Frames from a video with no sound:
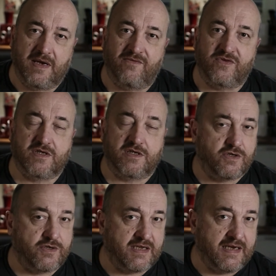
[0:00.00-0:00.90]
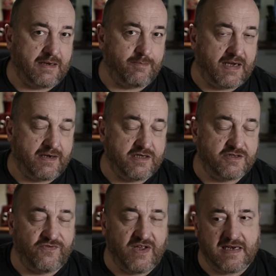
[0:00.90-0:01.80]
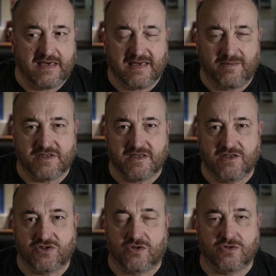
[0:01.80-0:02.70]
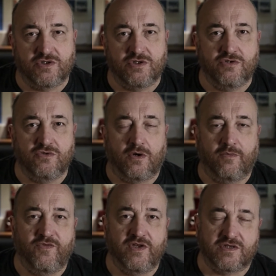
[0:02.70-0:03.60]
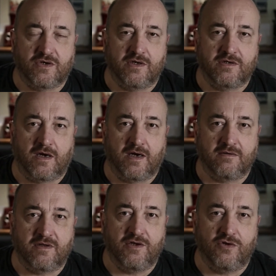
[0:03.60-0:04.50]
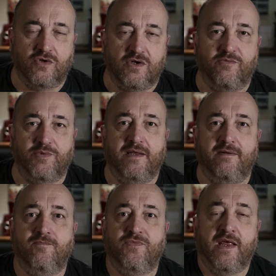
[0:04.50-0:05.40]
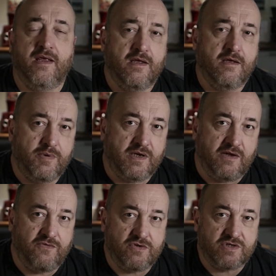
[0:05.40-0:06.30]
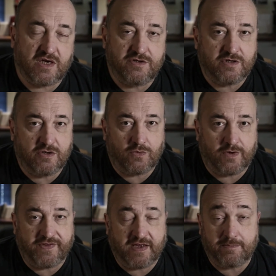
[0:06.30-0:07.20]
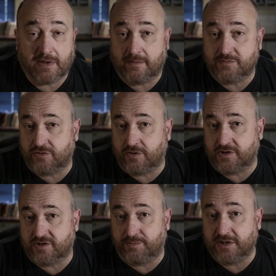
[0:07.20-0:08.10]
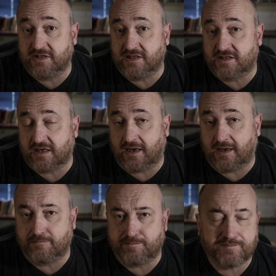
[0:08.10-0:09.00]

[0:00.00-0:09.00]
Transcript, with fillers: advertising on a Connect plan. It's fairly limited. It's not too obvious, so I, I think you could live with it. But if you decide you don't want that, perhaps it's a business. Um,